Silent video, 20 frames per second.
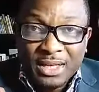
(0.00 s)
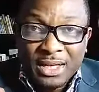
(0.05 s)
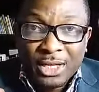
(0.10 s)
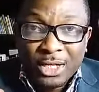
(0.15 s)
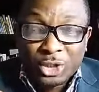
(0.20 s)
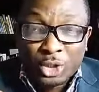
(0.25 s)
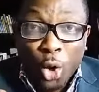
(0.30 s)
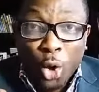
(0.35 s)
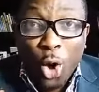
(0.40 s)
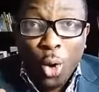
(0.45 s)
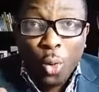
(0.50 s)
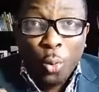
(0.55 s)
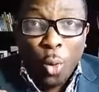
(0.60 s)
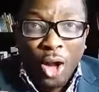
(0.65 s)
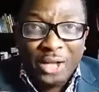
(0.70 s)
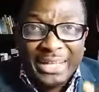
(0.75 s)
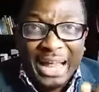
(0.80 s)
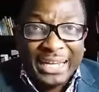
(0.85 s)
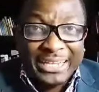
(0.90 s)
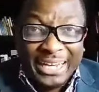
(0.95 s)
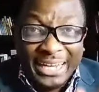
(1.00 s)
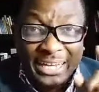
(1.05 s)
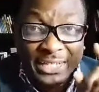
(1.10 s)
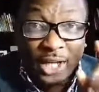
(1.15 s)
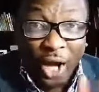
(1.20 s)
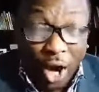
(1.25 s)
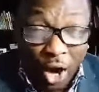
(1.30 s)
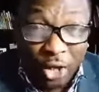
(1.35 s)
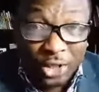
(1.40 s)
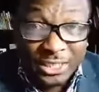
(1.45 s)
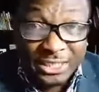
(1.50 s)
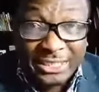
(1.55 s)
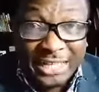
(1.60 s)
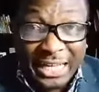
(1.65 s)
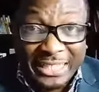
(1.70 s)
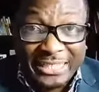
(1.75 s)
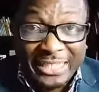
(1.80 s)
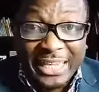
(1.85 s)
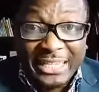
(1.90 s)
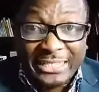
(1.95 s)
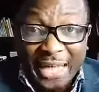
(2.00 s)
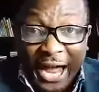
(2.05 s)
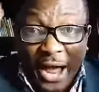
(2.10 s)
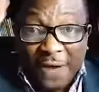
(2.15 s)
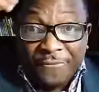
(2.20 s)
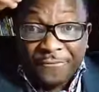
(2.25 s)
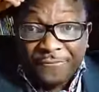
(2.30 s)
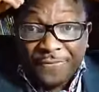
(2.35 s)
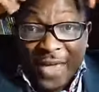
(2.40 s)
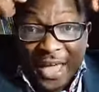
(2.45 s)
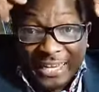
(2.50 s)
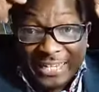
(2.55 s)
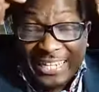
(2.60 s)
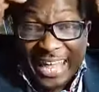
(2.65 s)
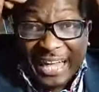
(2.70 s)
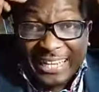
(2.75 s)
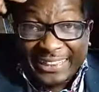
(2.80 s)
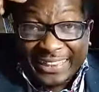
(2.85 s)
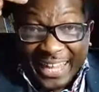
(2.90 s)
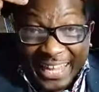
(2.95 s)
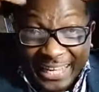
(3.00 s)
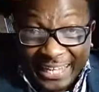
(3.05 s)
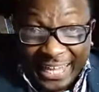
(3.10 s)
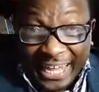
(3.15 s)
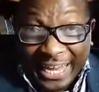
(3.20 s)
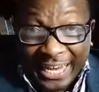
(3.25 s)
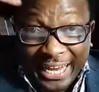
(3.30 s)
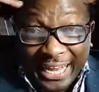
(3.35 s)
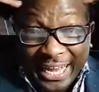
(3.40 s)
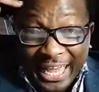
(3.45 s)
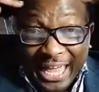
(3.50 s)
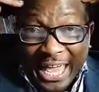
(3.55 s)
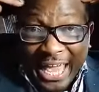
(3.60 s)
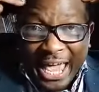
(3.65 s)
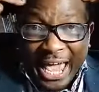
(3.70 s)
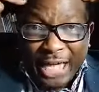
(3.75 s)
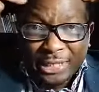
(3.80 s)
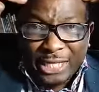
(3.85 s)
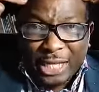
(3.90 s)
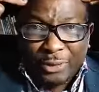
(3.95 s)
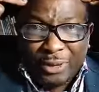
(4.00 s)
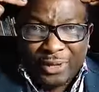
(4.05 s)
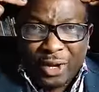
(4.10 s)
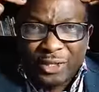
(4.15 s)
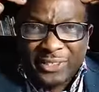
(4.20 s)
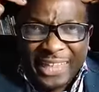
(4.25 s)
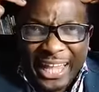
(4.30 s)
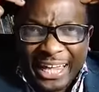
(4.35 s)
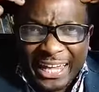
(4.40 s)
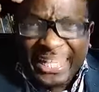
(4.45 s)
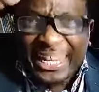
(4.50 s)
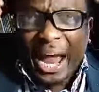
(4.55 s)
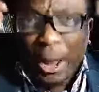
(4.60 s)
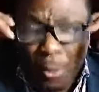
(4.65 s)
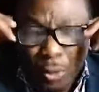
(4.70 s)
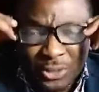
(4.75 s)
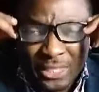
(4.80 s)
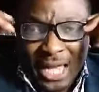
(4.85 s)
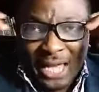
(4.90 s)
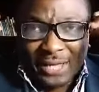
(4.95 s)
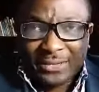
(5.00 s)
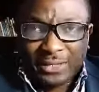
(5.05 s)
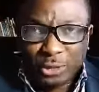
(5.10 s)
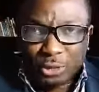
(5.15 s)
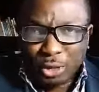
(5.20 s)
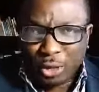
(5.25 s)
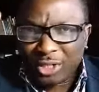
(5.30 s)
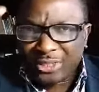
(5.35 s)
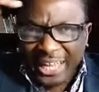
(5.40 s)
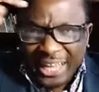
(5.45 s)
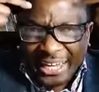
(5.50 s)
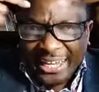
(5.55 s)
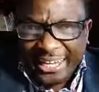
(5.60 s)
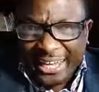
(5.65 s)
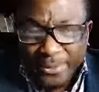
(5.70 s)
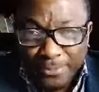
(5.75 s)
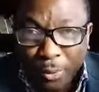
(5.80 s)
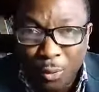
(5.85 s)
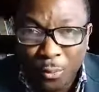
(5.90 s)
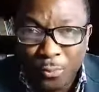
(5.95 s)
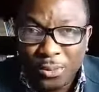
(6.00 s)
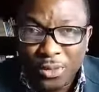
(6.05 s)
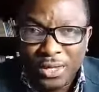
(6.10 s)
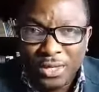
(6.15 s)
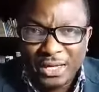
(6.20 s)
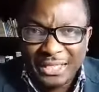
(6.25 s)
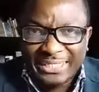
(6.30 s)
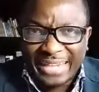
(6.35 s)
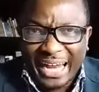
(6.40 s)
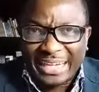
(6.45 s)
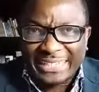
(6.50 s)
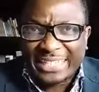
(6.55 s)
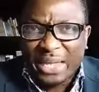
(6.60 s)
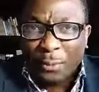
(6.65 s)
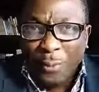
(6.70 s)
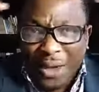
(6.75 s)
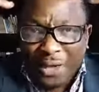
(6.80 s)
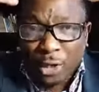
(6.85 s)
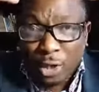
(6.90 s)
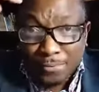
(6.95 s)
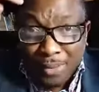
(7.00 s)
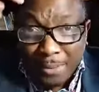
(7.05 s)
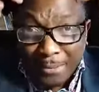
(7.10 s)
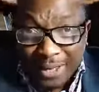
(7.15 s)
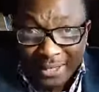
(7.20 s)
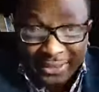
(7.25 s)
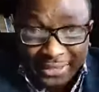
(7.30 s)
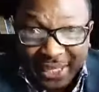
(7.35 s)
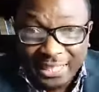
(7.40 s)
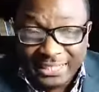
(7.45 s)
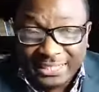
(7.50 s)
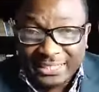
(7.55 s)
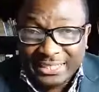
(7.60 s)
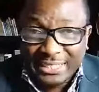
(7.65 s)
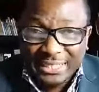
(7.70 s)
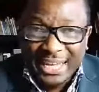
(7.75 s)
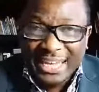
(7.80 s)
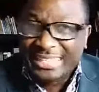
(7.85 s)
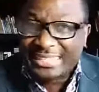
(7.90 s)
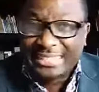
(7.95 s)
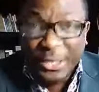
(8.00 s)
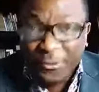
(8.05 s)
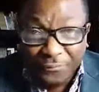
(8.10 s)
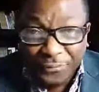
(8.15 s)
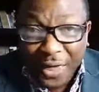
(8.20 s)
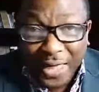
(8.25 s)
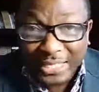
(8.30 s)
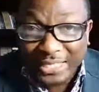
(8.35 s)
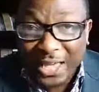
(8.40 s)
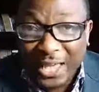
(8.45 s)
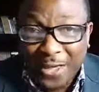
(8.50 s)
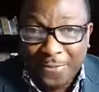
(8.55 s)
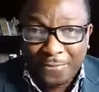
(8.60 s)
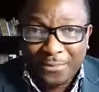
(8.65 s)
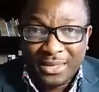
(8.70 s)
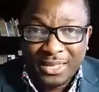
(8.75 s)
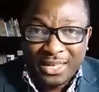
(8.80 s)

So what that thing does is that it affects their thinking. Now, you're not thinking Hausa. You're not thinking Igbo. There is a way Yoruba man thinks. It's different.